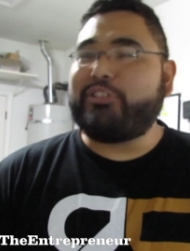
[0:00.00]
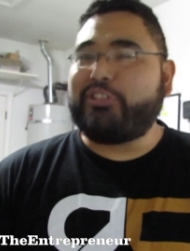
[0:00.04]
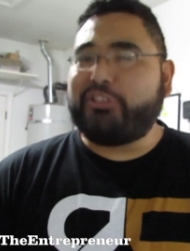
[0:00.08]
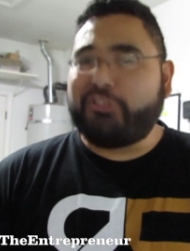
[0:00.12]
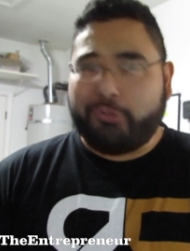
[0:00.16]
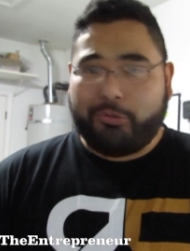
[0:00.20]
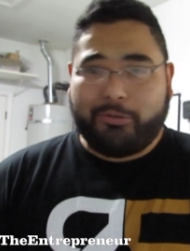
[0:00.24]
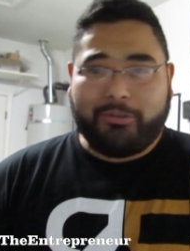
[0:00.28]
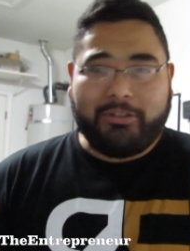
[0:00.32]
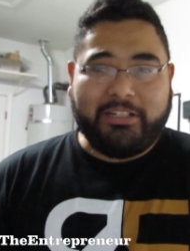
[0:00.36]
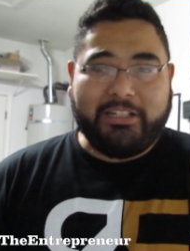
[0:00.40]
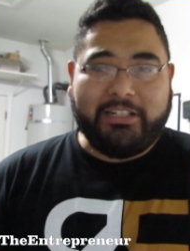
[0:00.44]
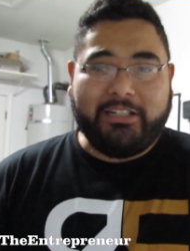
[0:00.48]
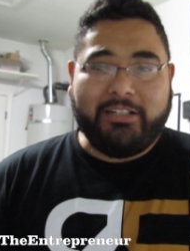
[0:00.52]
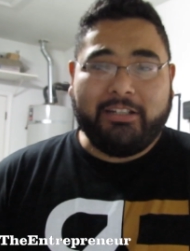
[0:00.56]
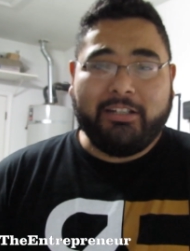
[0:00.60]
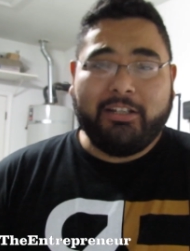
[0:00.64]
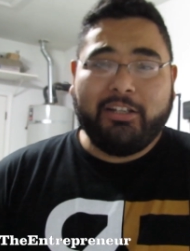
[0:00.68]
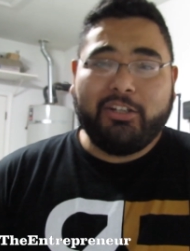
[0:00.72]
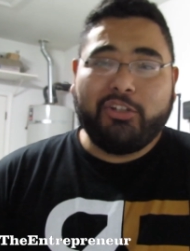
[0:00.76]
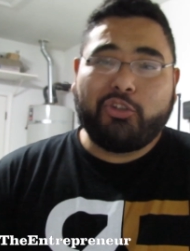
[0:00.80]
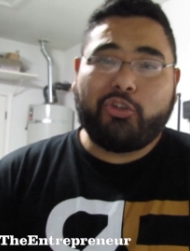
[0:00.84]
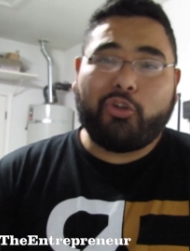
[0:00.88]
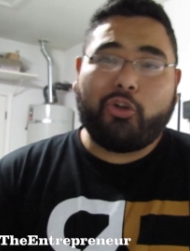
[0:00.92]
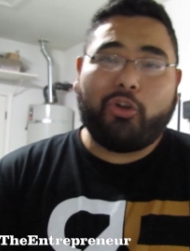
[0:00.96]
Sully
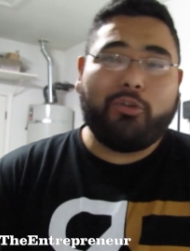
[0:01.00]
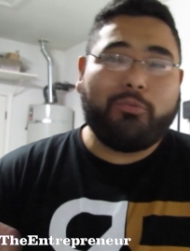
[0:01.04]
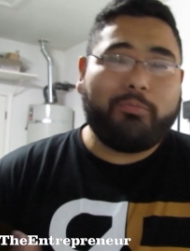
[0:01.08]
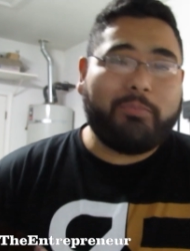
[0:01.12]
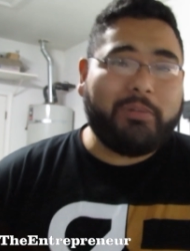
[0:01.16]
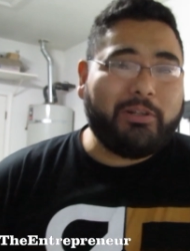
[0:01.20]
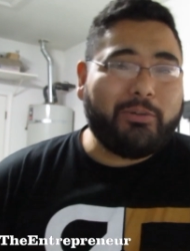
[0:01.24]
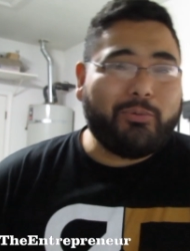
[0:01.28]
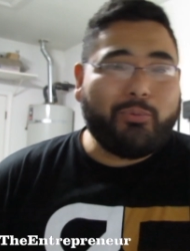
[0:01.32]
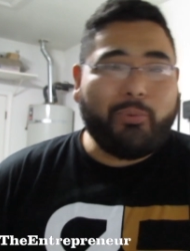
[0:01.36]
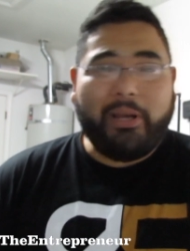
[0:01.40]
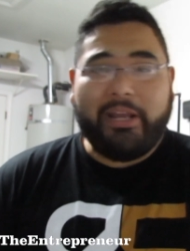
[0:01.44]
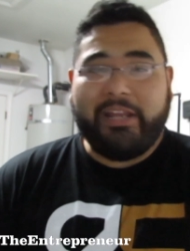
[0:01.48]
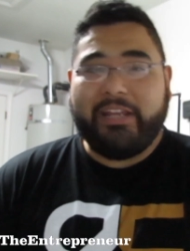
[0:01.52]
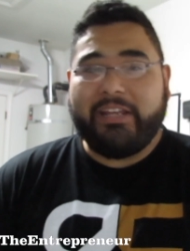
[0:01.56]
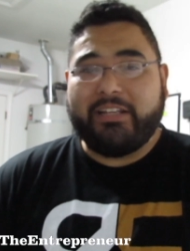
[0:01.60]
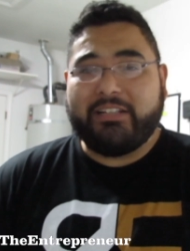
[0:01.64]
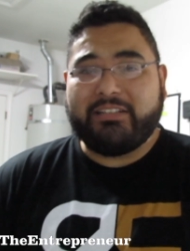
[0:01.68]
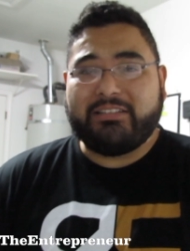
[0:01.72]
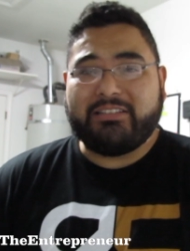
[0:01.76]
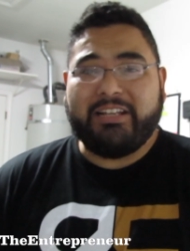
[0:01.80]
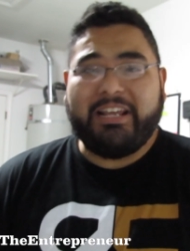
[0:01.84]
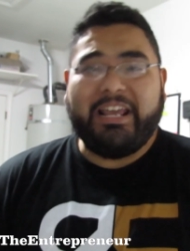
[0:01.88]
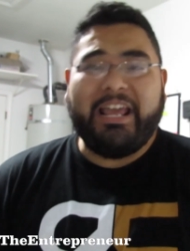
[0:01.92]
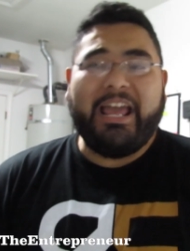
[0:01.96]
told me,
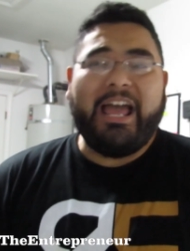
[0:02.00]
Reyes,